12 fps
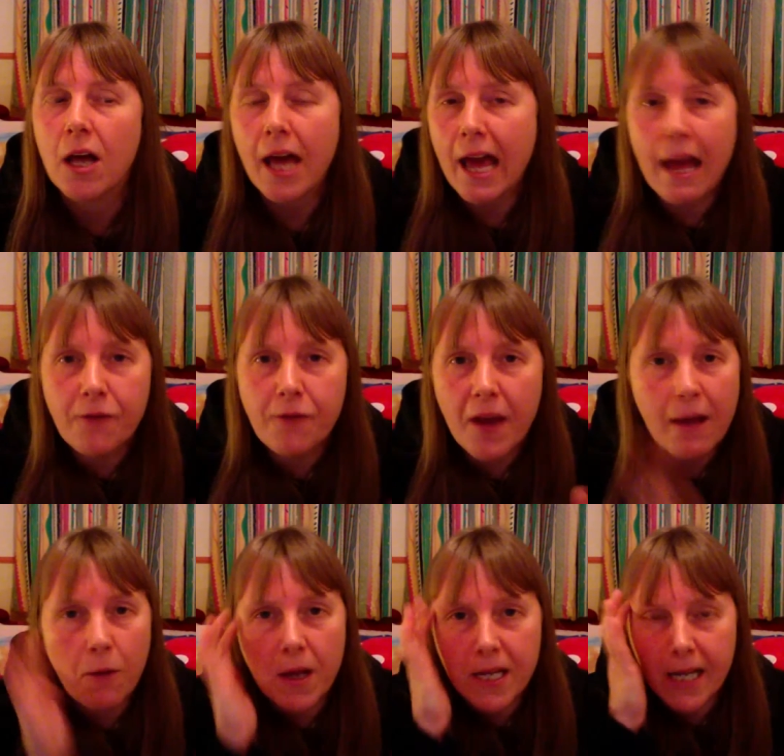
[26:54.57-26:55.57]
If,
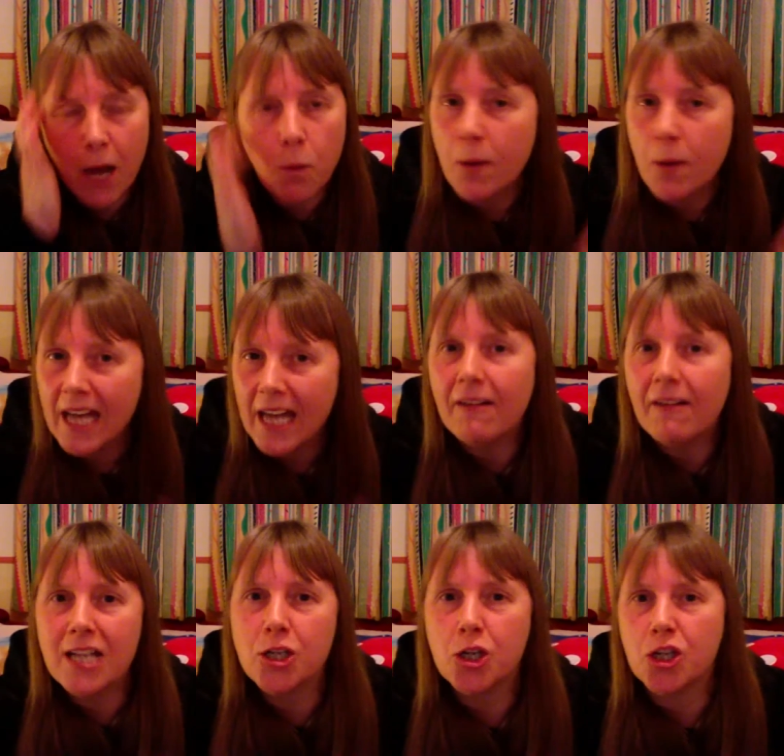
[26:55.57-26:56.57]
you know, we were in a
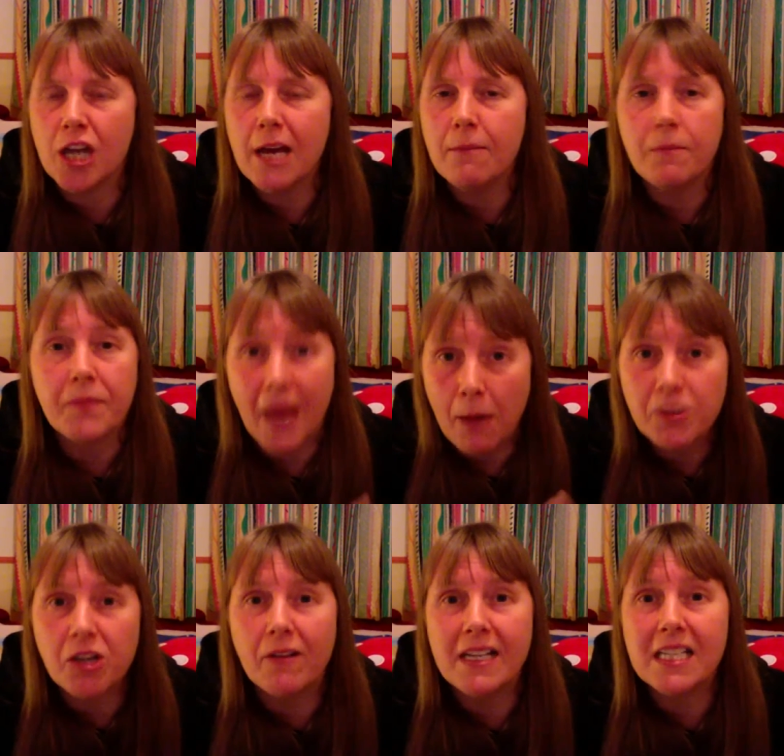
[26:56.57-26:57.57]
relationship, that
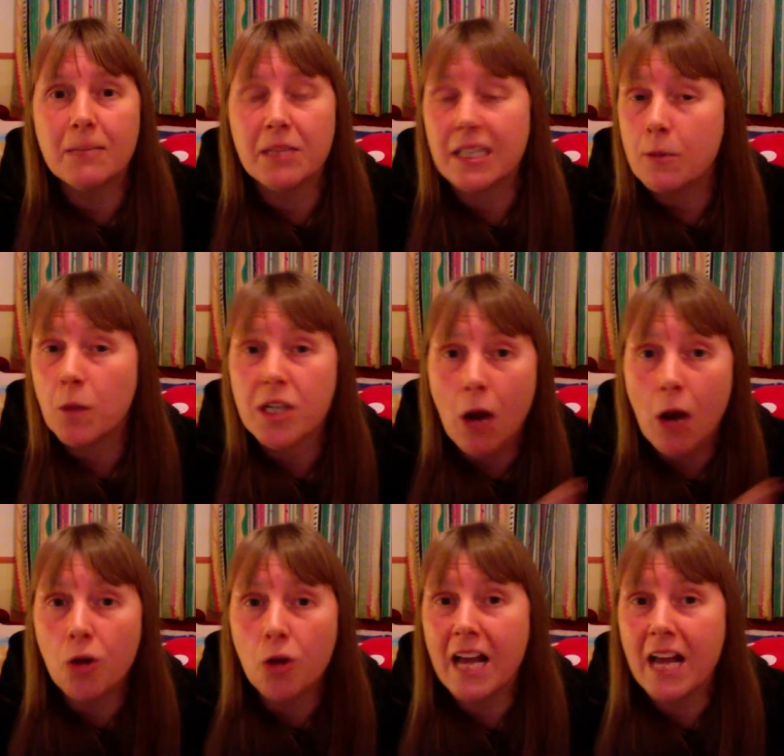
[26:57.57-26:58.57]
was our intimacy. We're no
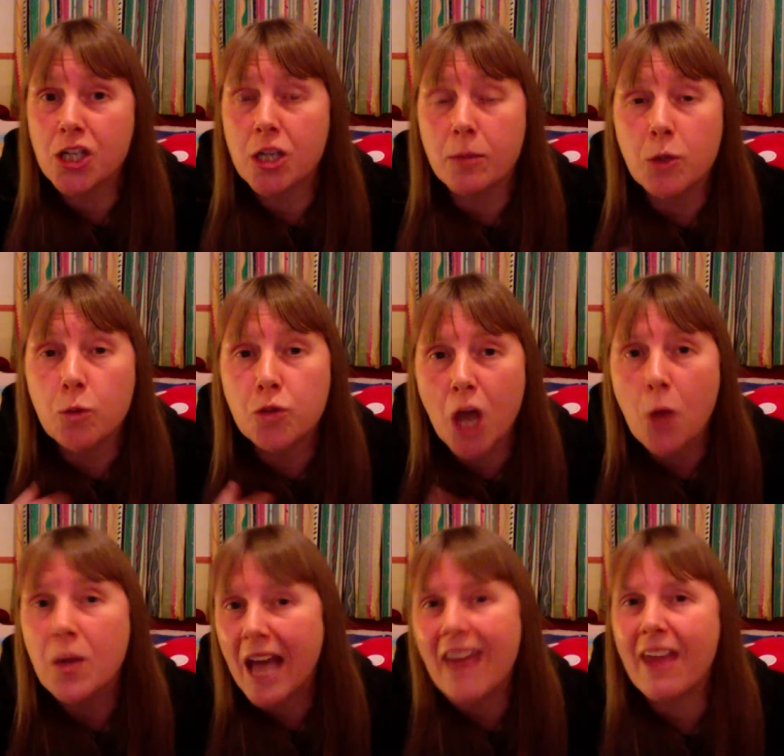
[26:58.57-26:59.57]
longer in a relationship. You
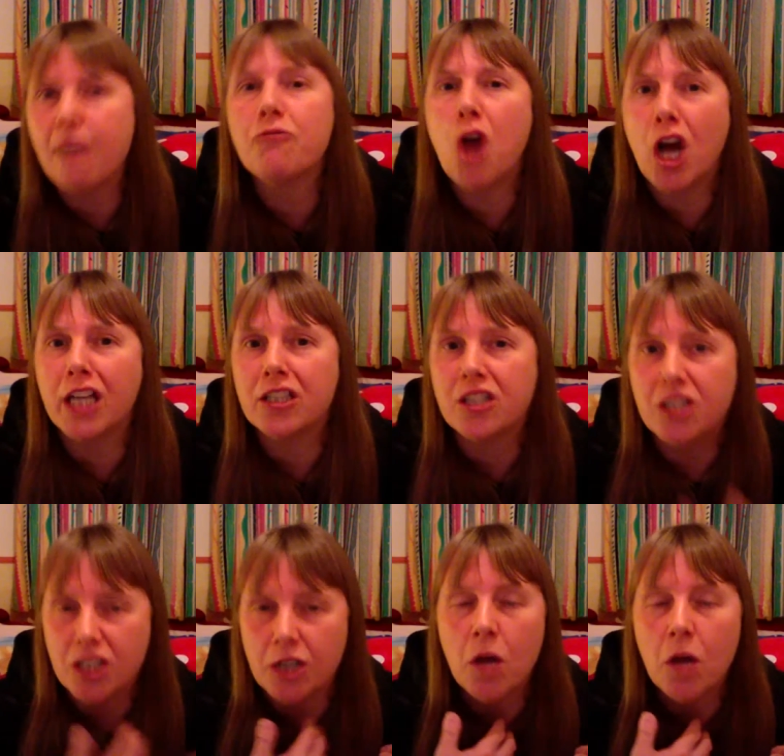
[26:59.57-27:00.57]
don't get that right
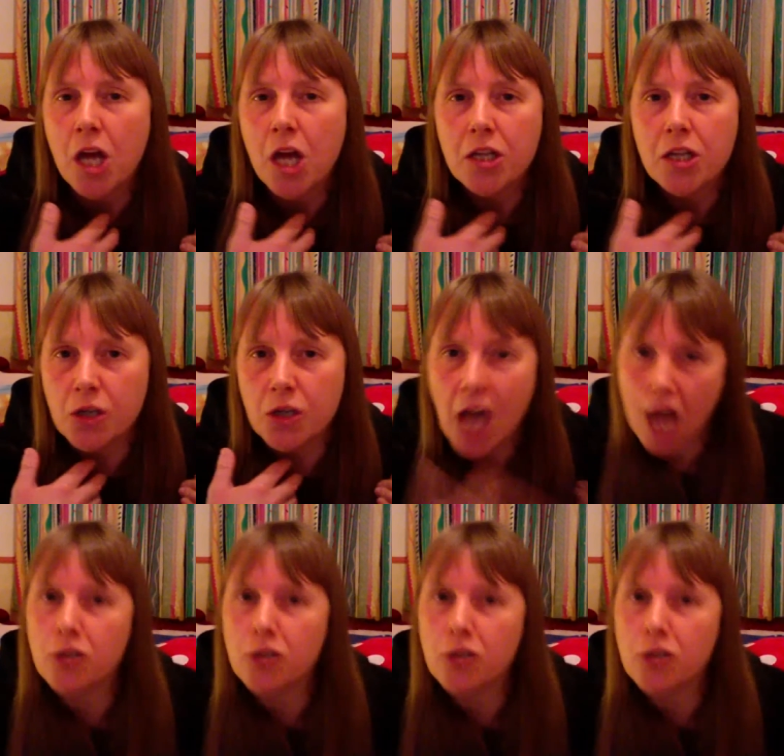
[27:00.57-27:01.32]
to cuddle